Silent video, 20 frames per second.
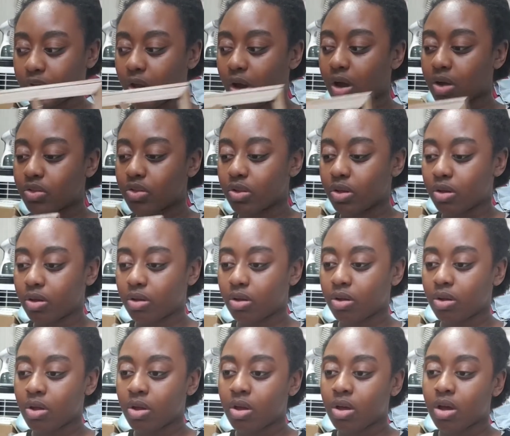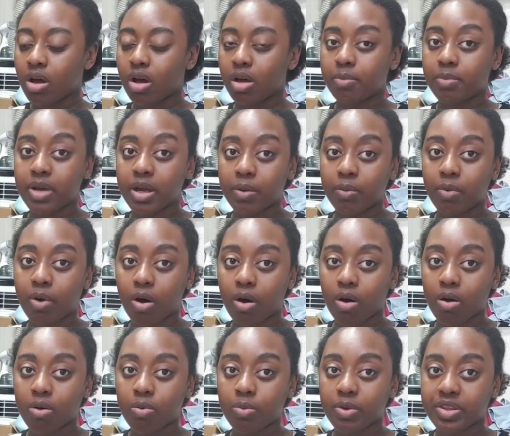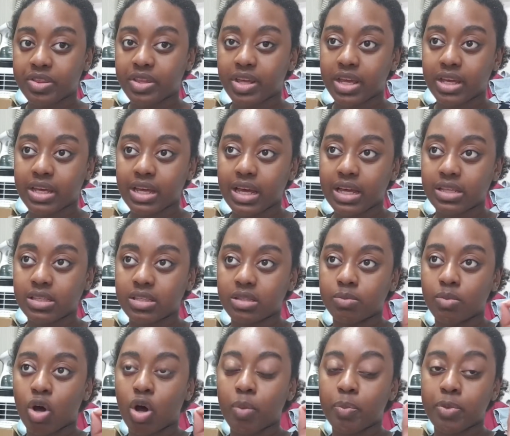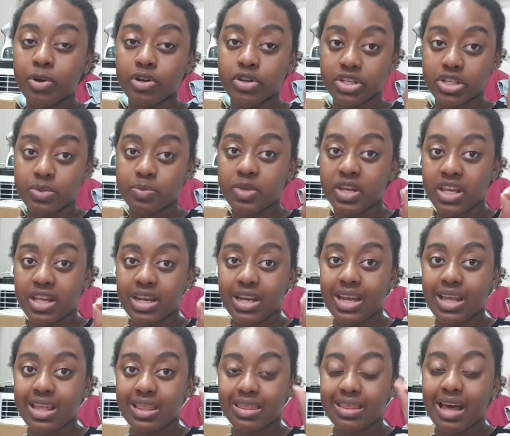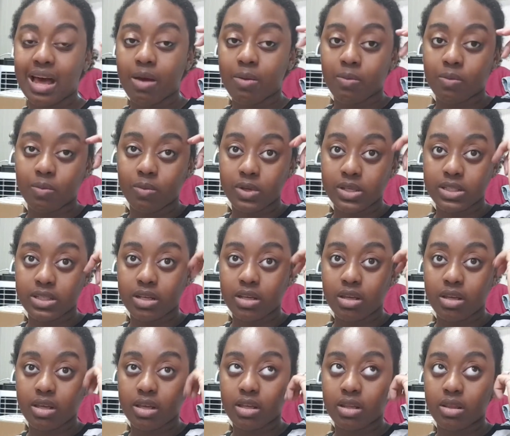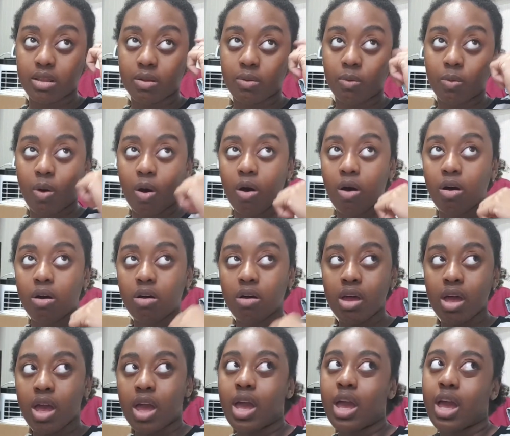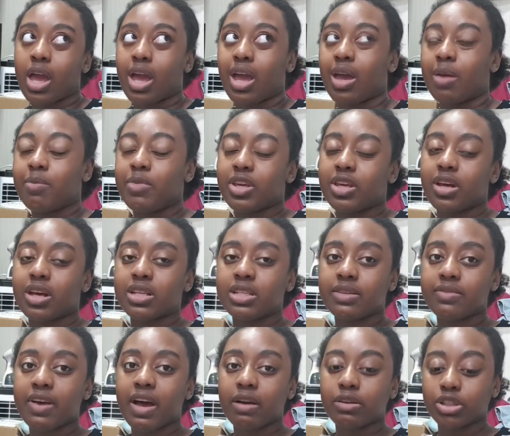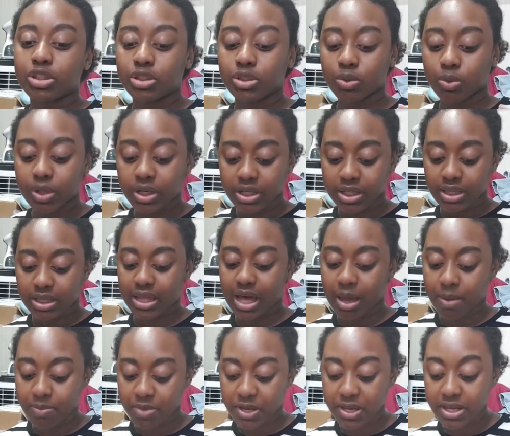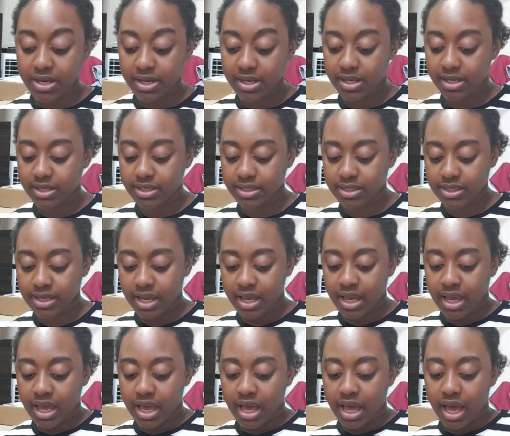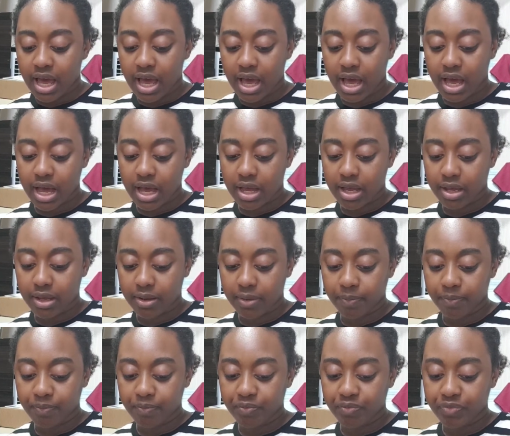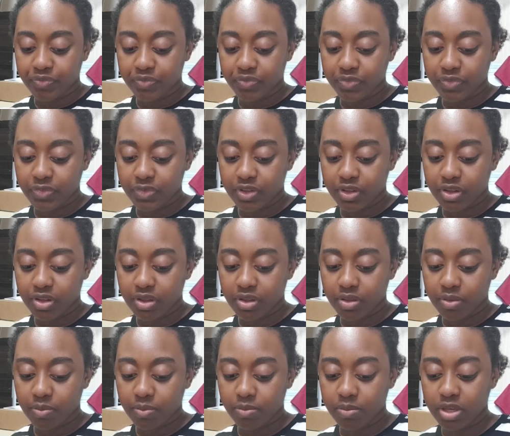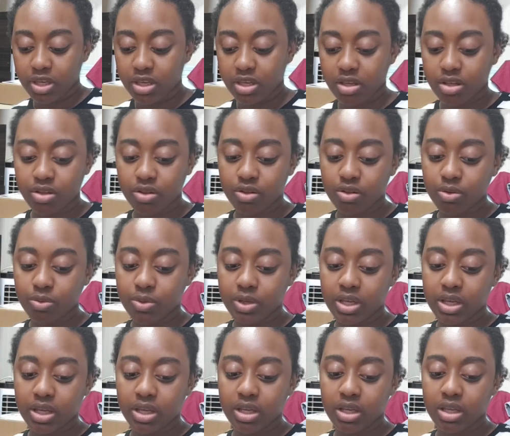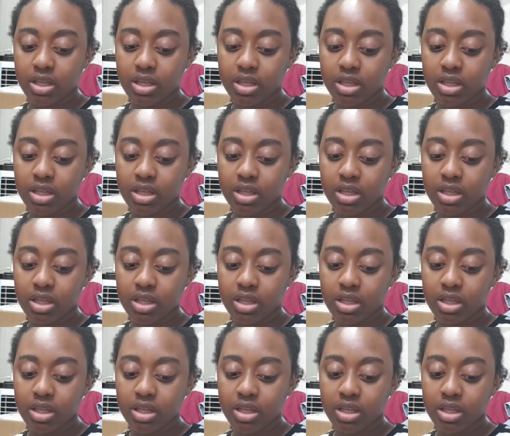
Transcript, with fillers: on the on my wall with like a small push pin that was in the wall and because of how short that pin is um, me gluing